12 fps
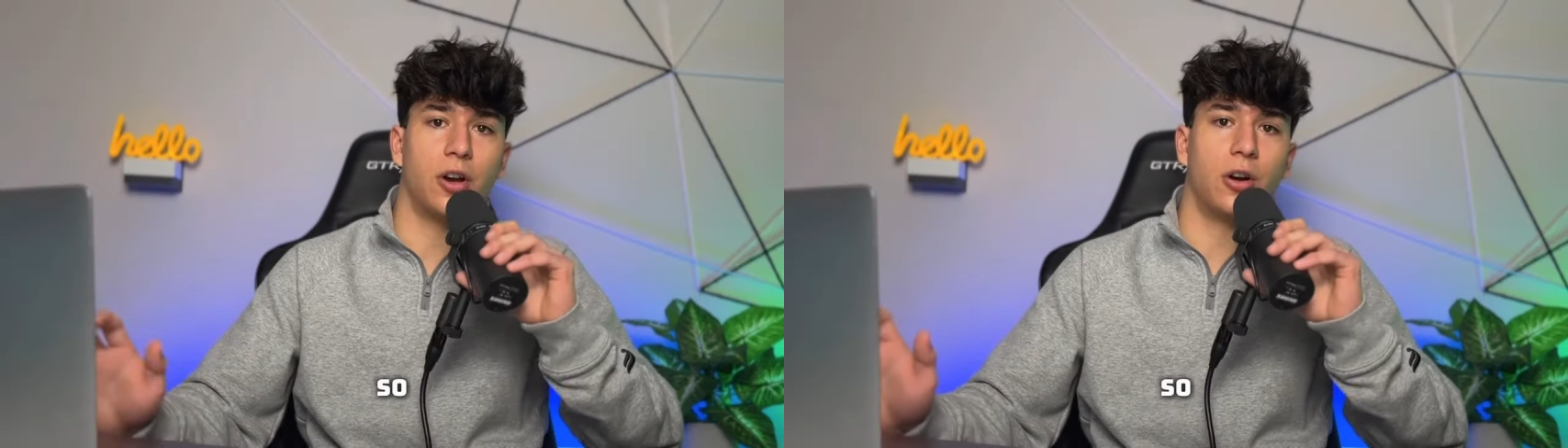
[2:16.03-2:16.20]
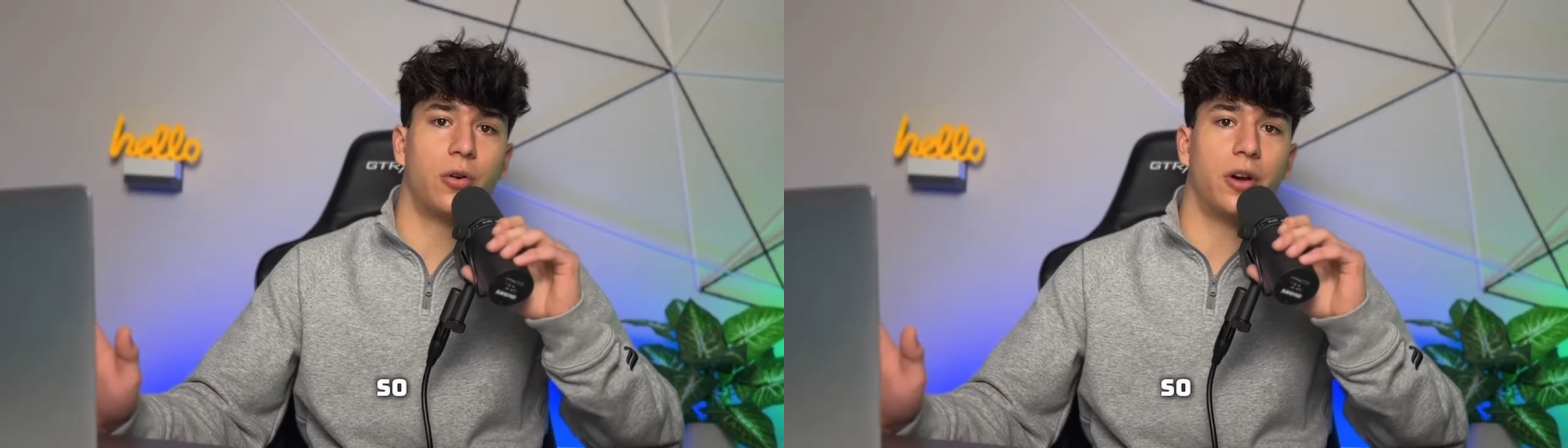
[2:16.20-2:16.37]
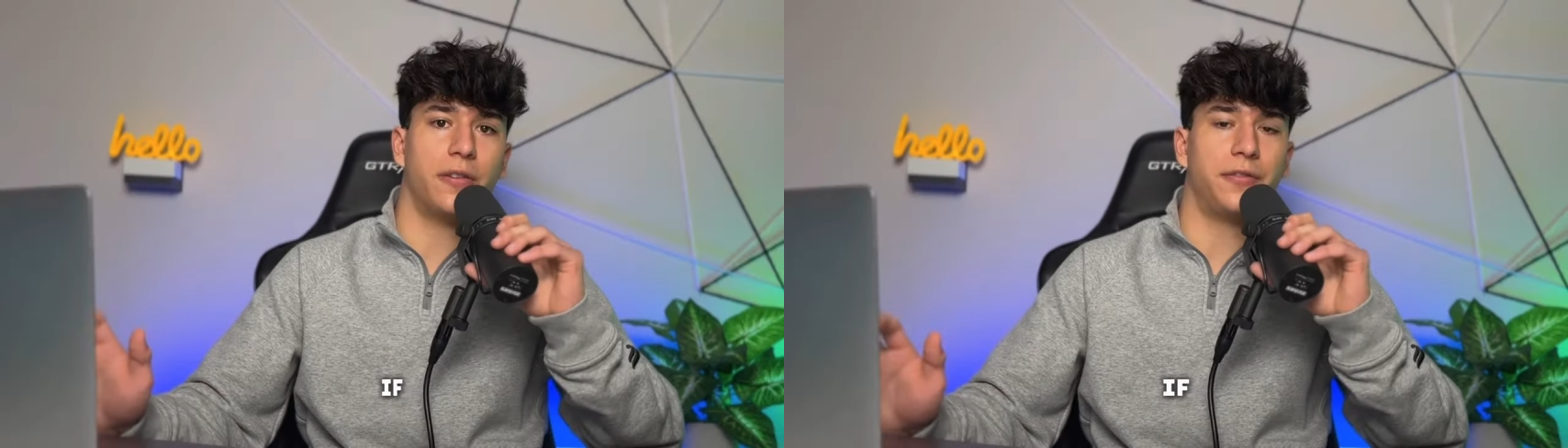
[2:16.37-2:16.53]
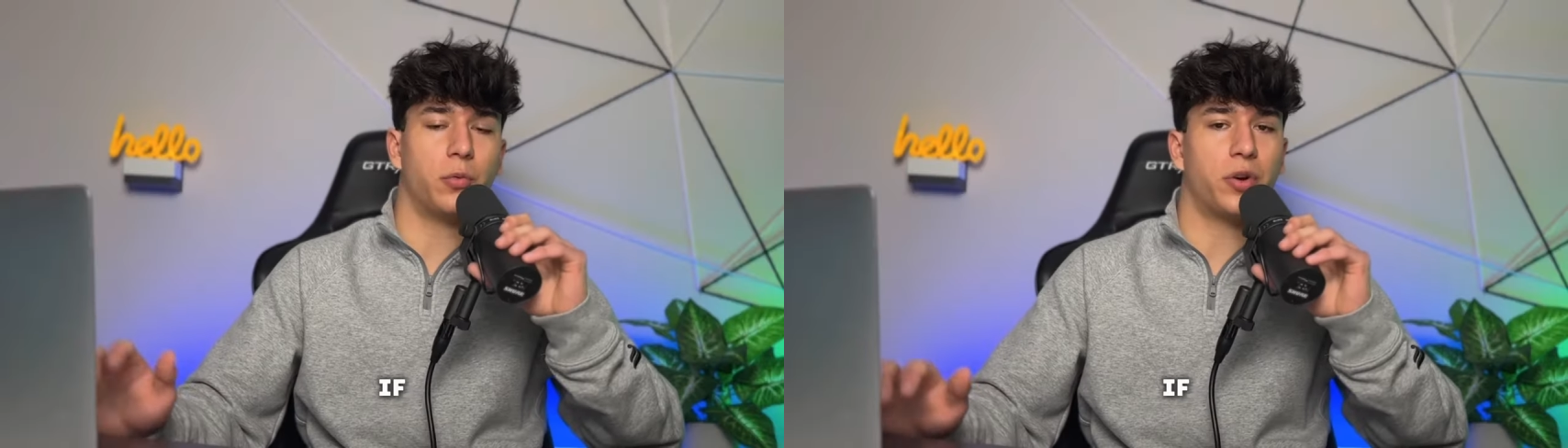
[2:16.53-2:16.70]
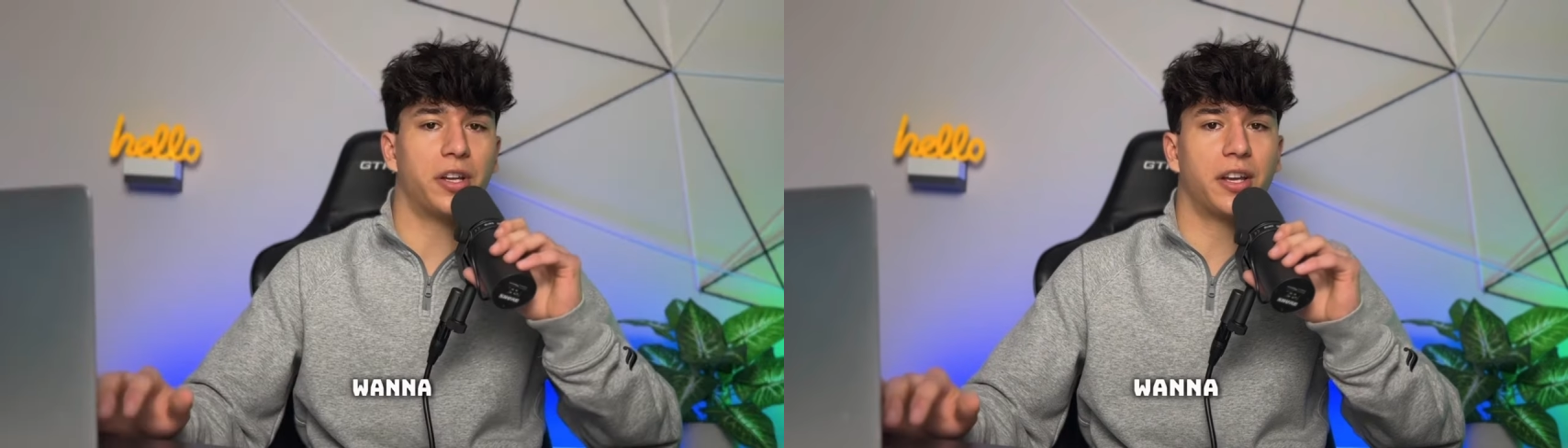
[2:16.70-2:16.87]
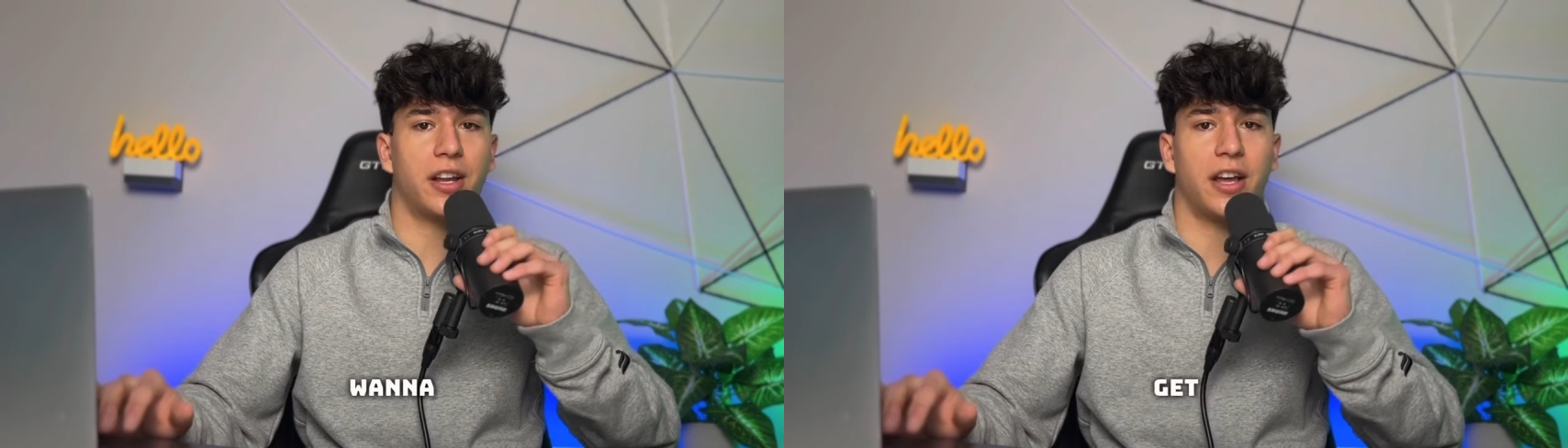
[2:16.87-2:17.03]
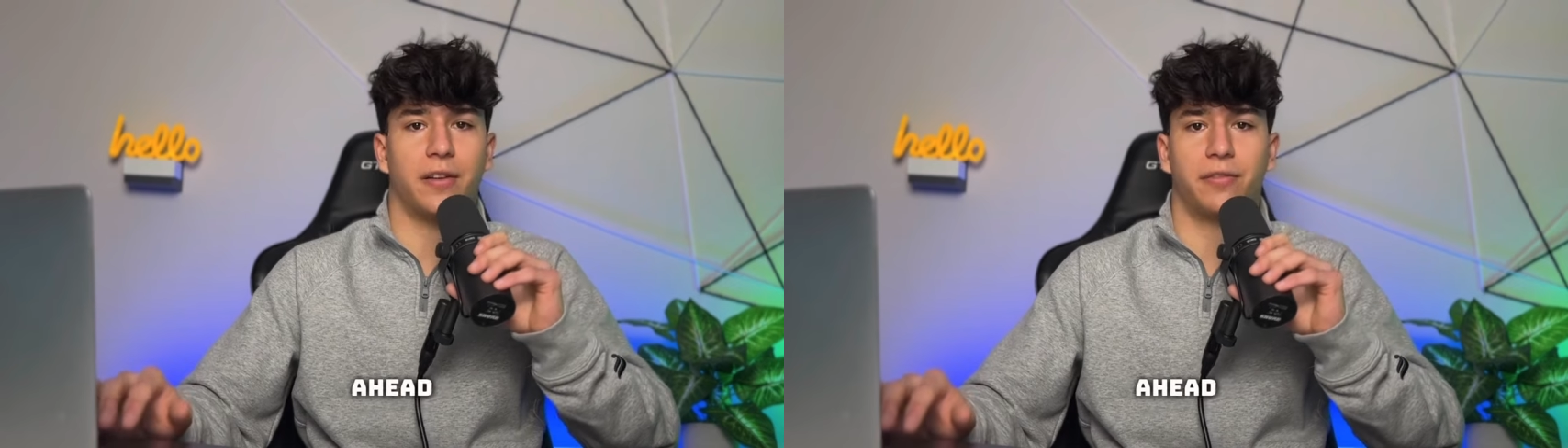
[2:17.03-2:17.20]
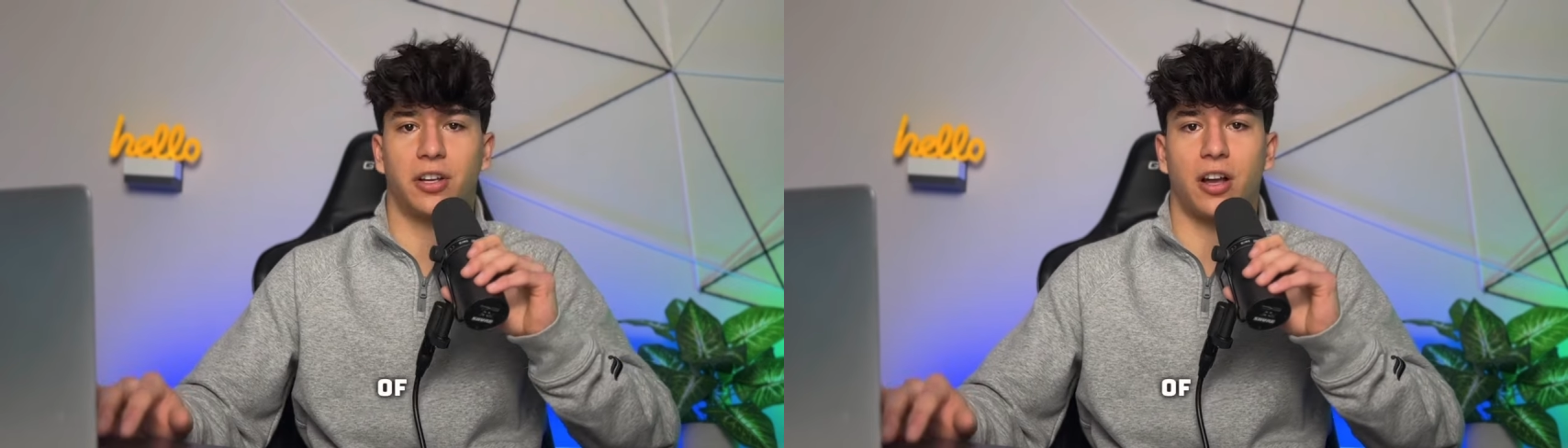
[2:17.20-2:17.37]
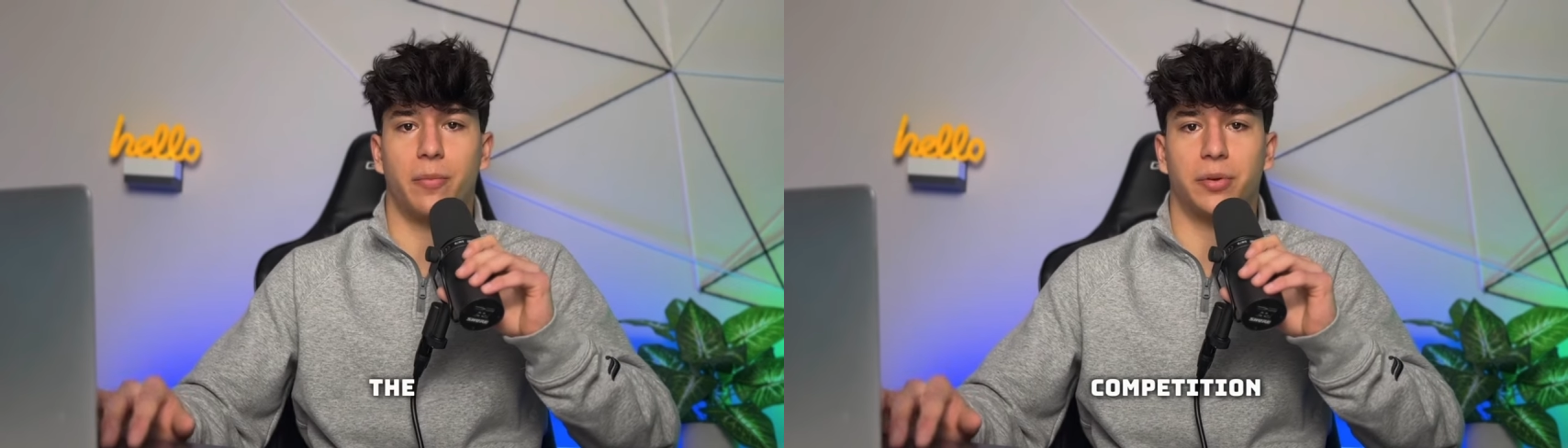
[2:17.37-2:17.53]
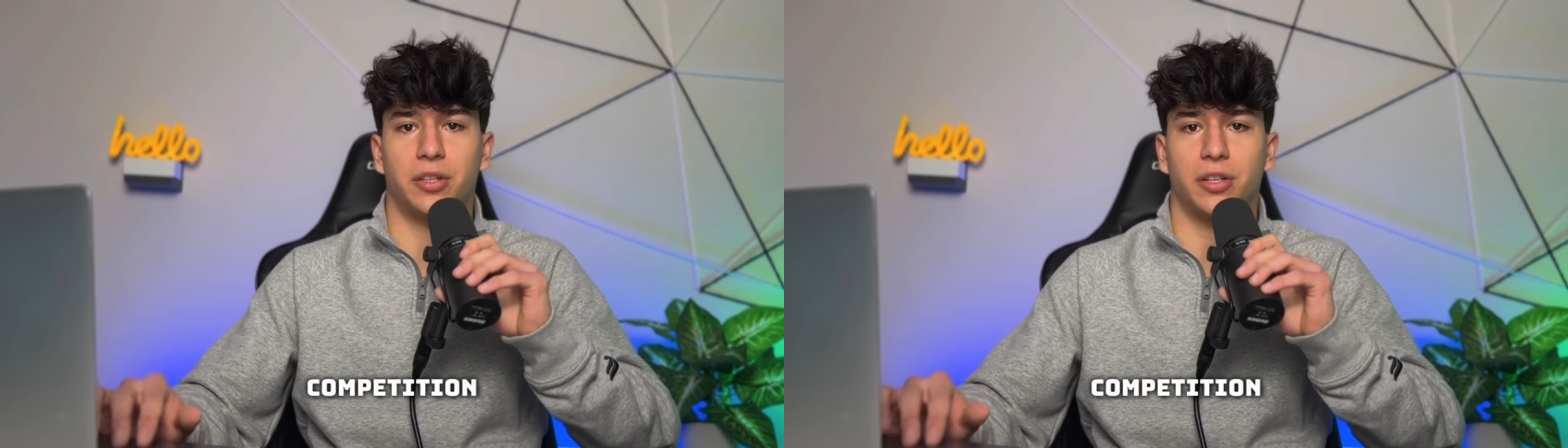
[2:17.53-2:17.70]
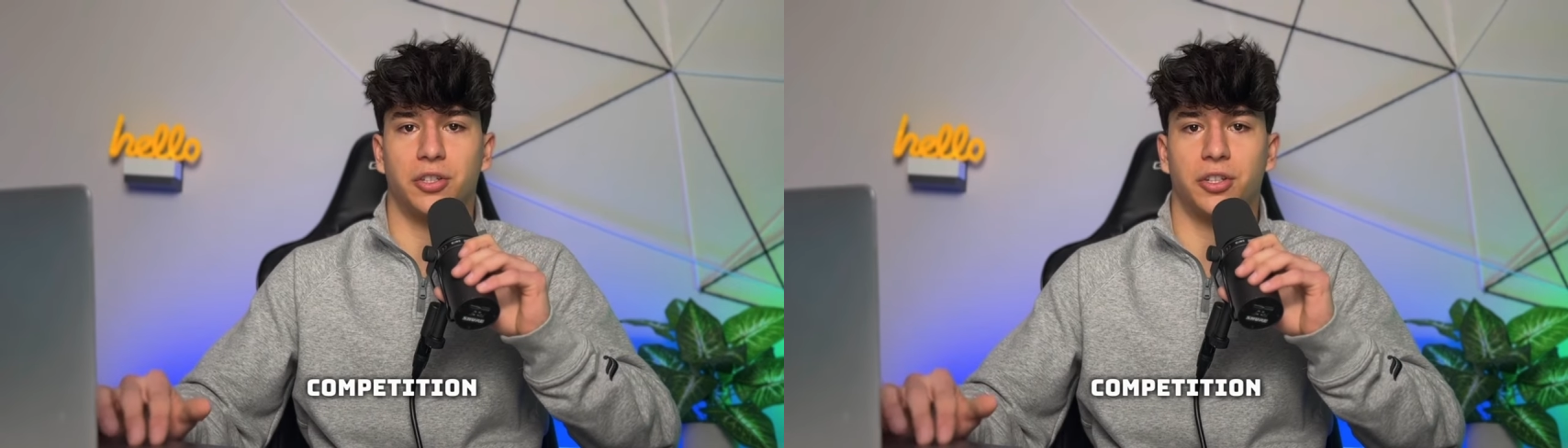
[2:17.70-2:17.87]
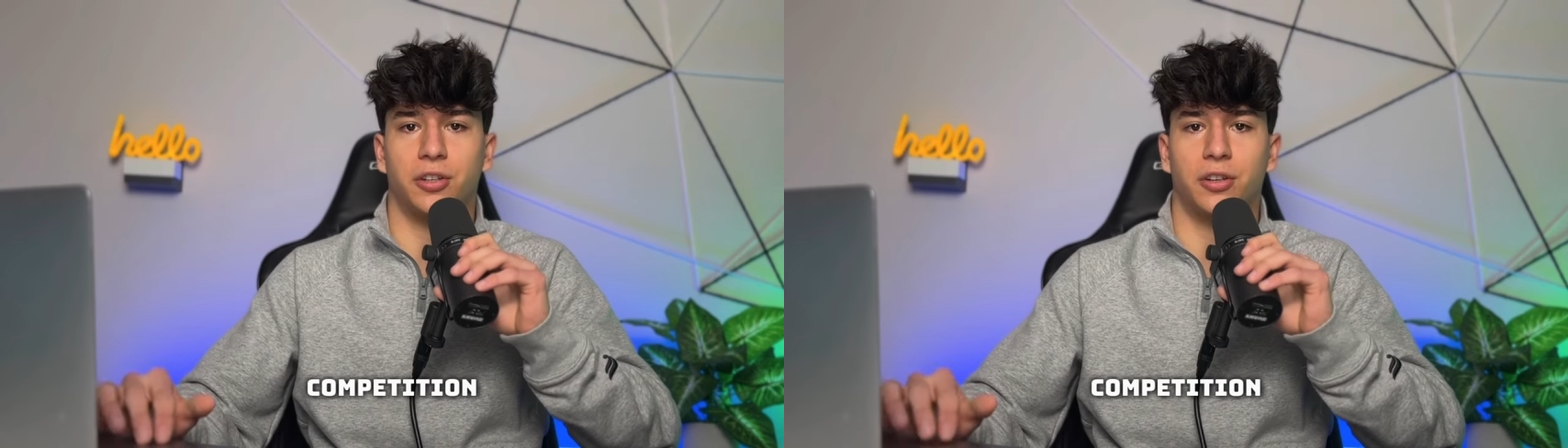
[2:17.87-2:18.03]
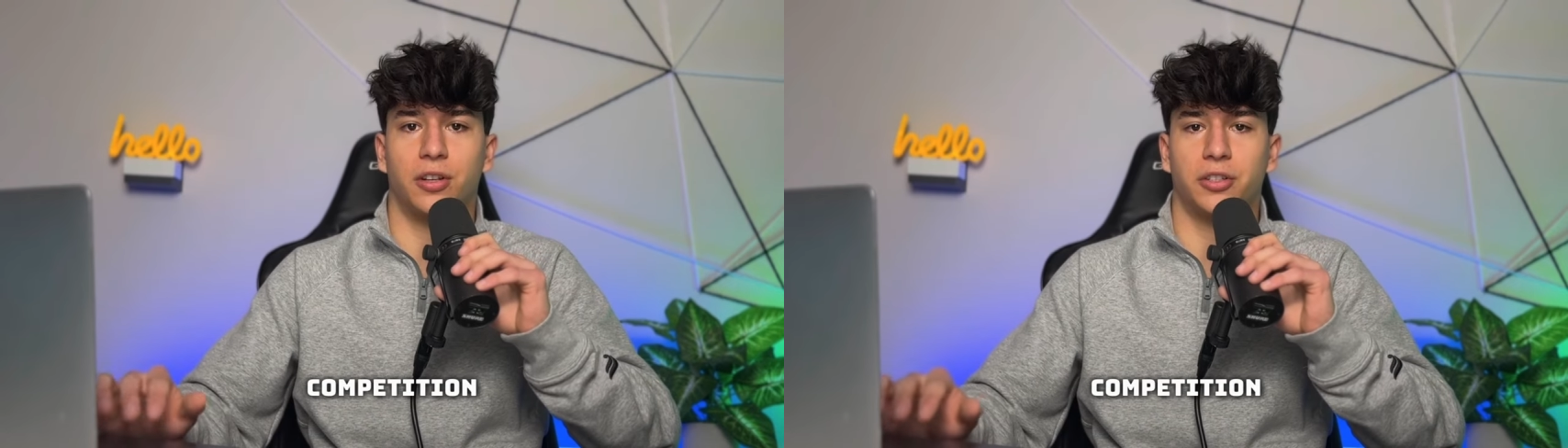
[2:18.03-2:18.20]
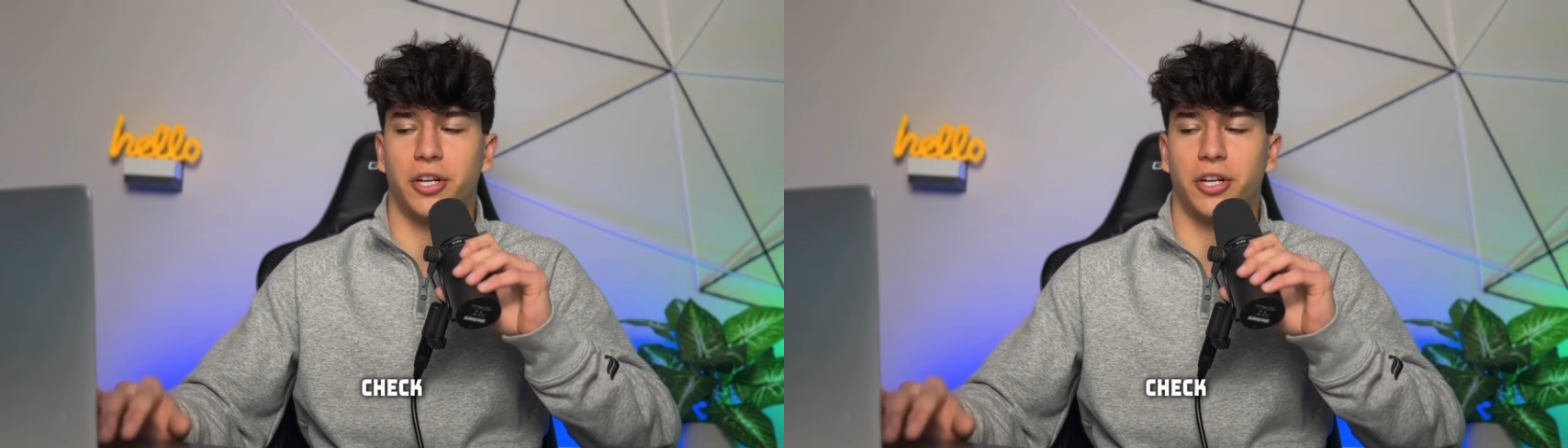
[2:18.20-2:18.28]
So if you want to get ahead of the competition,